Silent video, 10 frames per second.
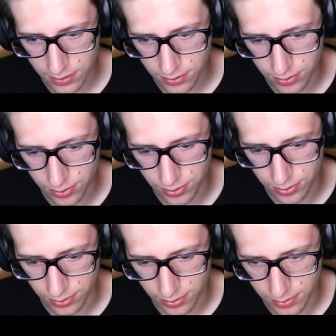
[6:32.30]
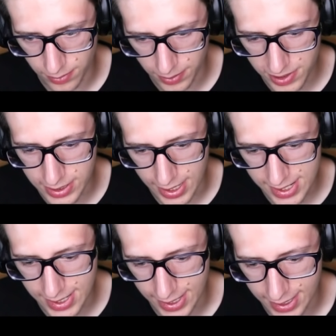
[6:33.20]
Ooh, maybe
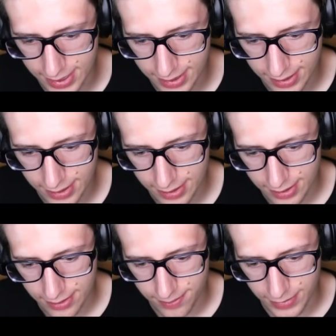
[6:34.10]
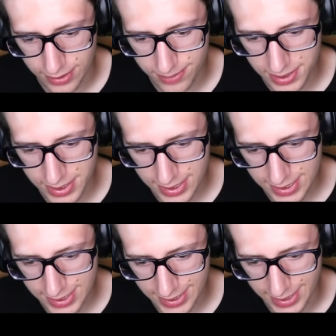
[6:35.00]
not. Maybe
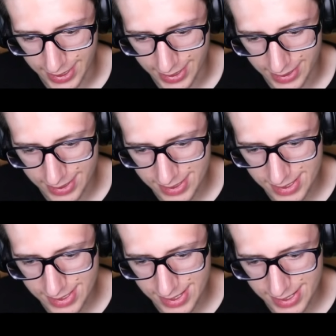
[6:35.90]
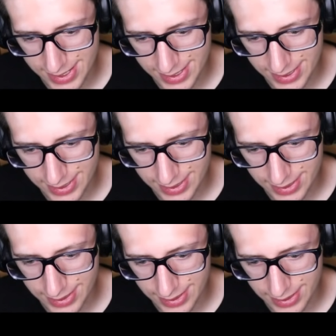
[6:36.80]
not. This is,
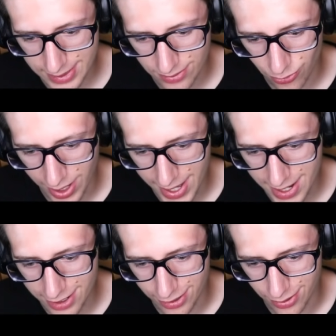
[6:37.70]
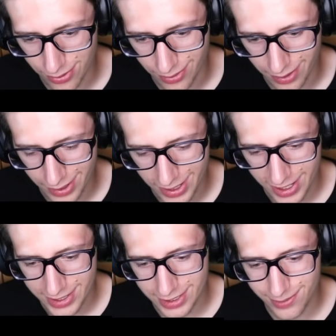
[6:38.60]
wow!
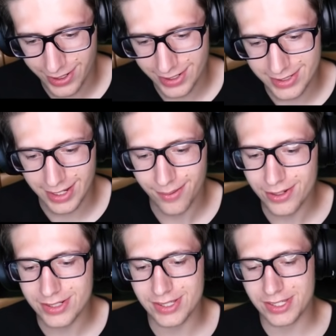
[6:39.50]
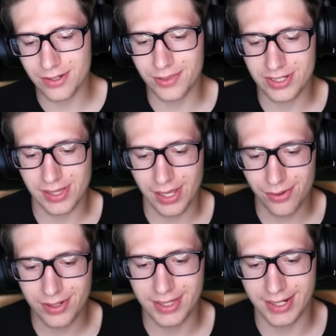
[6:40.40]
The amount of damage is so much
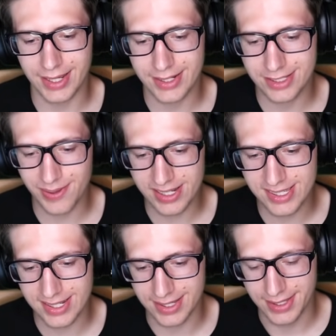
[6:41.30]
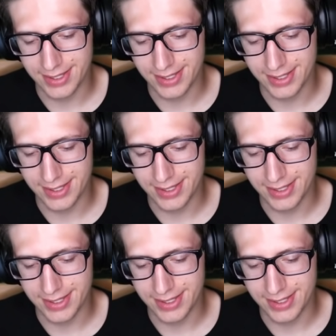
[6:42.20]
lower than I had expected.